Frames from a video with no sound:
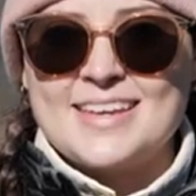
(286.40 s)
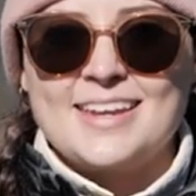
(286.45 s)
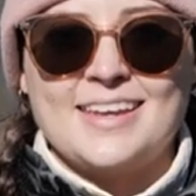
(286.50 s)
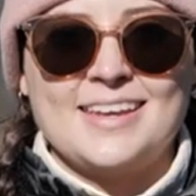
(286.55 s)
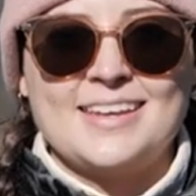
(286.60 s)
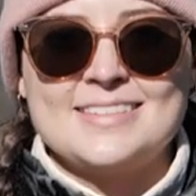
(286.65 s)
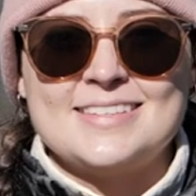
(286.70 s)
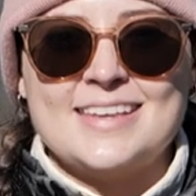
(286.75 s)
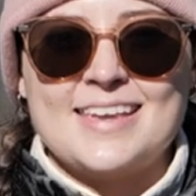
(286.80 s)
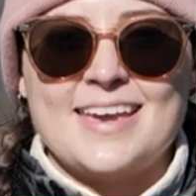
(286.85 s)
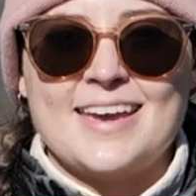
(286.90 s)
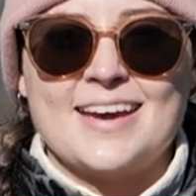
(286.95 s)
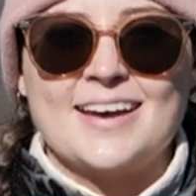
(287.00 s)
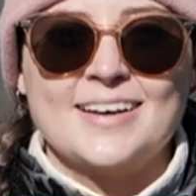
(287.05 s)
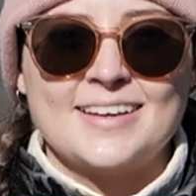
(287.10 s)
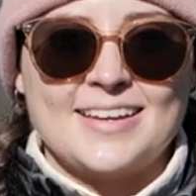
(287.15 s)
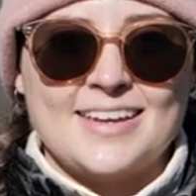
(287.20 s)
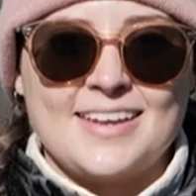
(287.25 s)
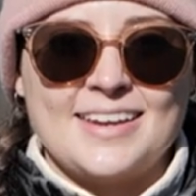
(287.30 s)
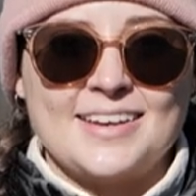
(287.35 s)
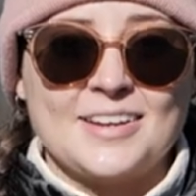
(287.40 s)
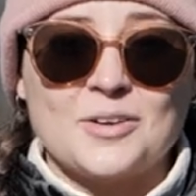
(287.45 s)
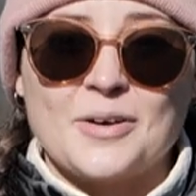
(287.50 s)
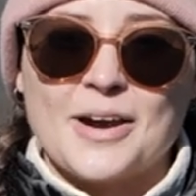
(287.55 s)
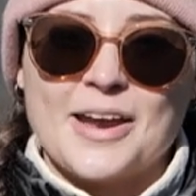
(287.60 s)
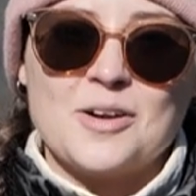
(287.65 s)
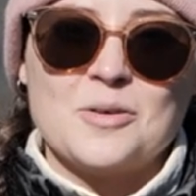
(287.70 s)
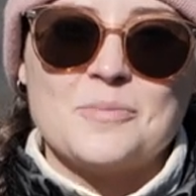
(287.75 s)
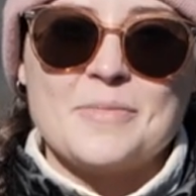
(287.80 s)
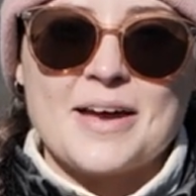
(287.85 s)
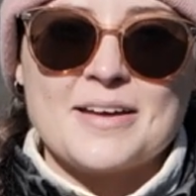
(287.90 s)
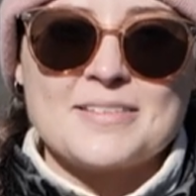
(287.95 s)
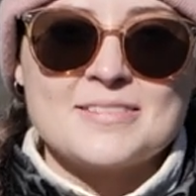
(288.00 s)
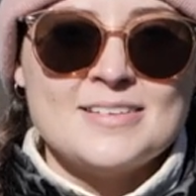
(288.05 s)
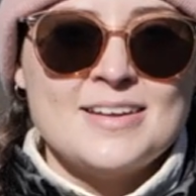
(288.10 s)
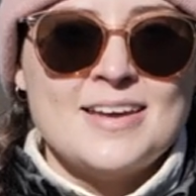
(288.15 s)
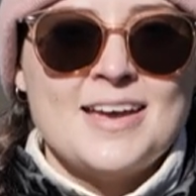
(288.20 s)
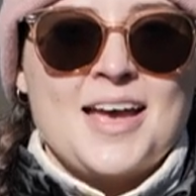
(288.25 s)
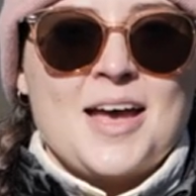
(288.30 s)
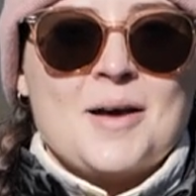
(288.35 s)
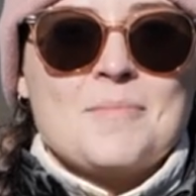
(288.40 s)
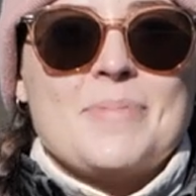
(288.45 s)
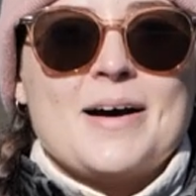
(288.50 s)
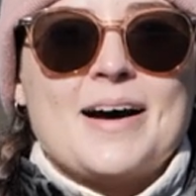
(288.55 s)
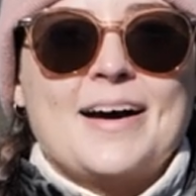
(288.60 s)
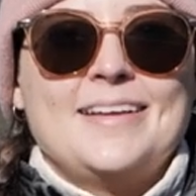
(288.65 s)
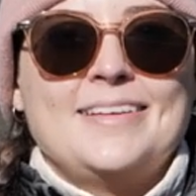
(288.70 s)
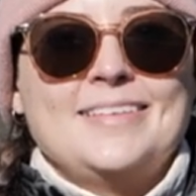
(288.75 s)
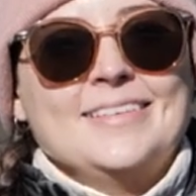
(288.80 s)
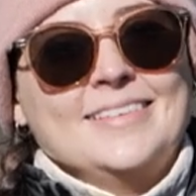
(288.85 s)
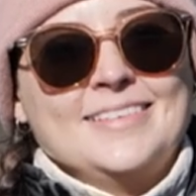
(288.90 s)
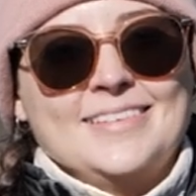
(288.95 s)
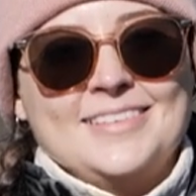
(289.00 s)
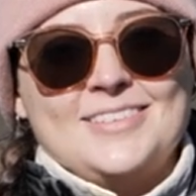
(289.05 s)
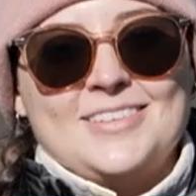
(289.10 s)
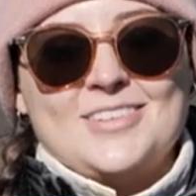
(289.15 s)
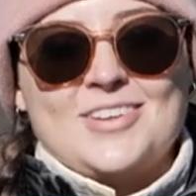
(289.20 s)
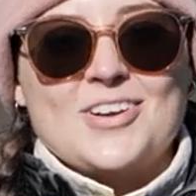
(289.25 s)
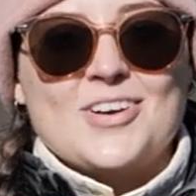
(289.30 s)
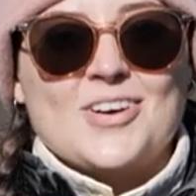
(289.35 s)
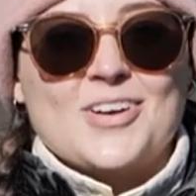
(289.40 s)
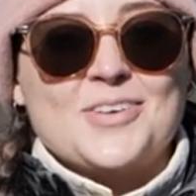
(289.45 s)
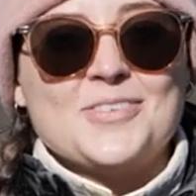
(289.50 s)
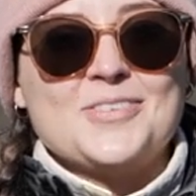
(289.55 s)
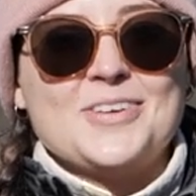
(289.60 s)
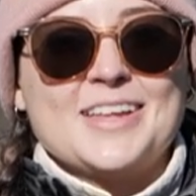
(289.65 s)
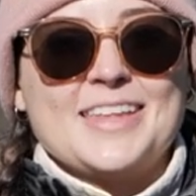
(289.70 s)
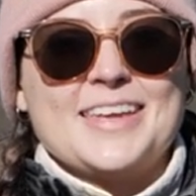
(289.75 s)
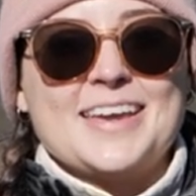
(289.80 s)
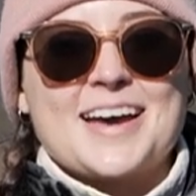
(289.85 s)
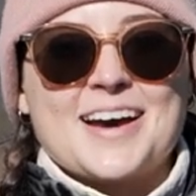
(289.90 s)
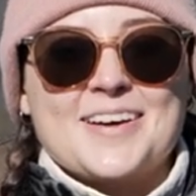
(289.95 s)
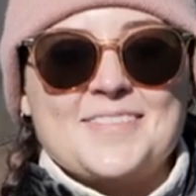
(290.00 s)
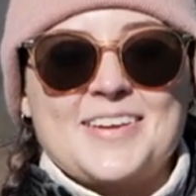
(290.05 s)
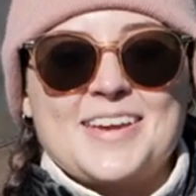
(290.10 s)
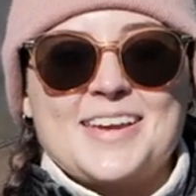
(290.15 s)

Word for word: it is here in Cradle Mountain, but you gotta really come